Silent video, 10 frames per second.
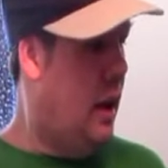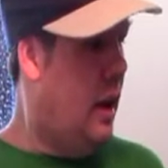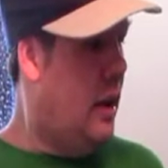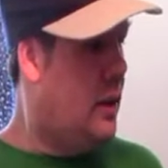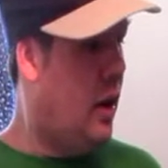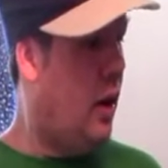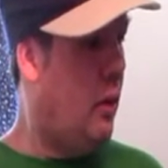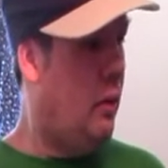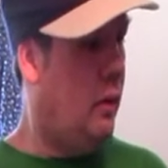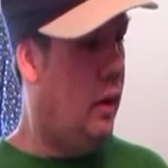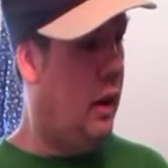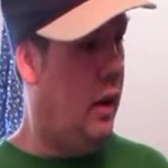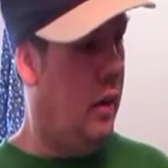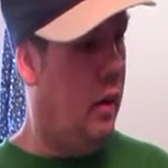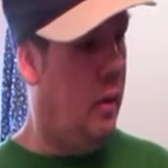So,
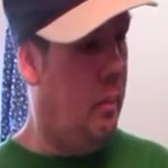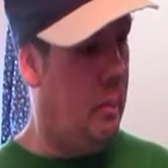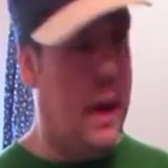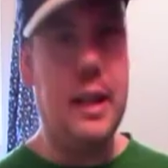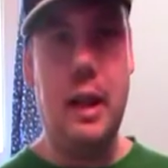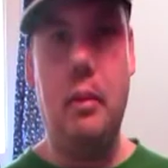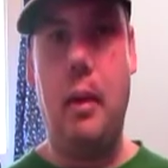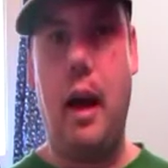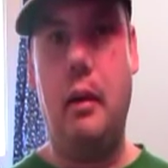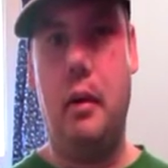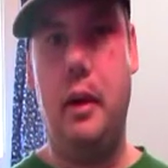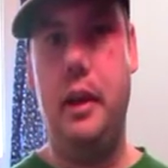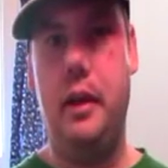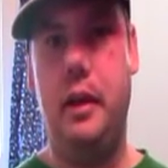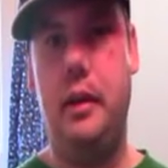basically what I'm going to
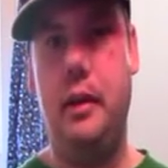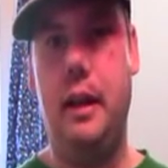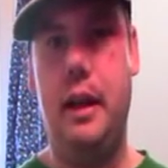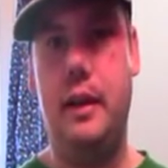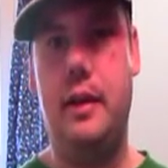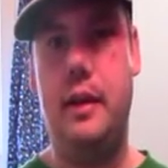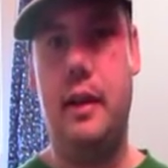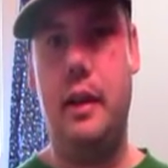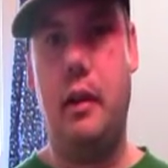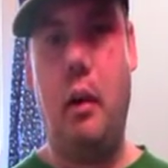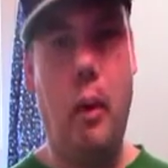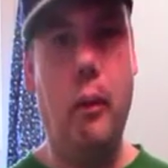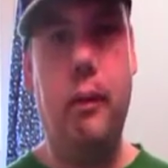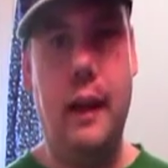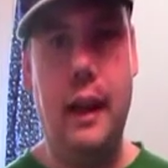do is,
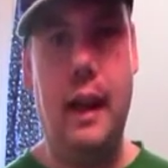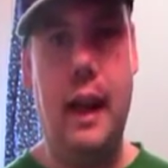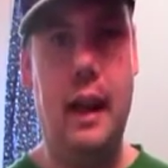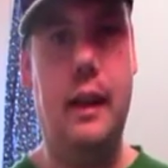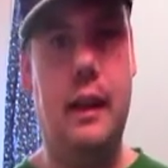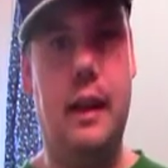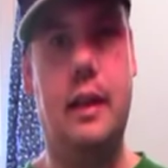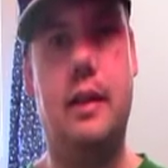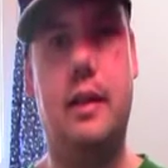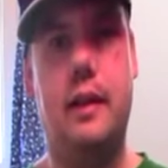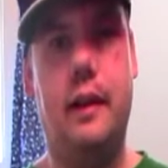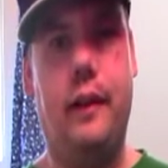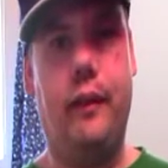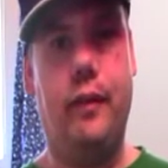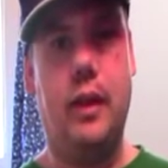hopefully that
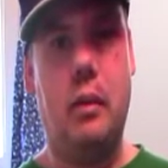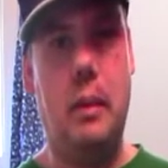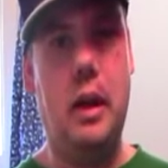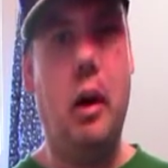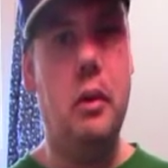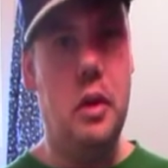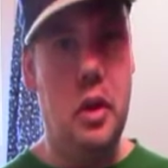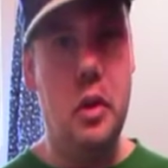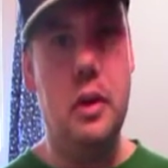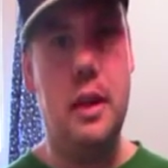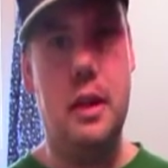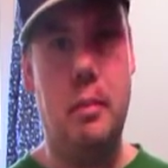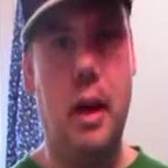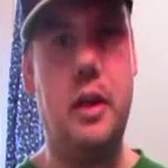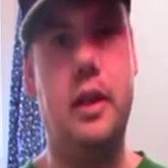we don't use as
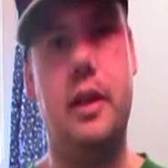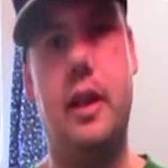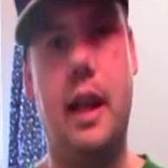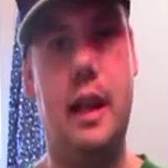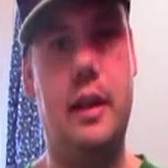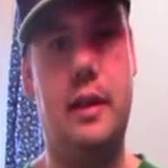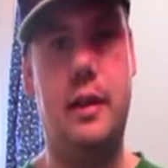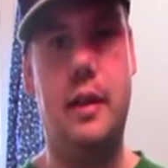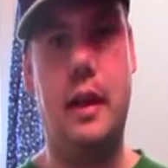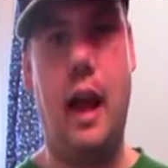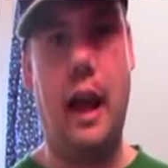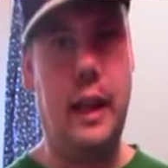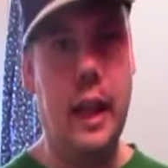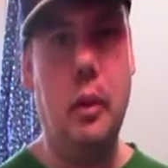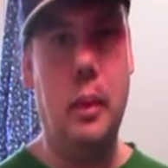much as I
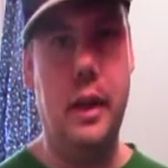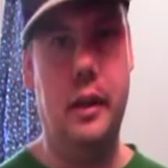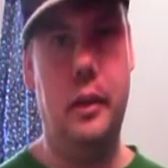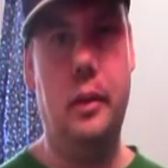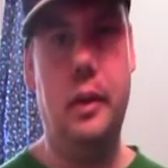think we do.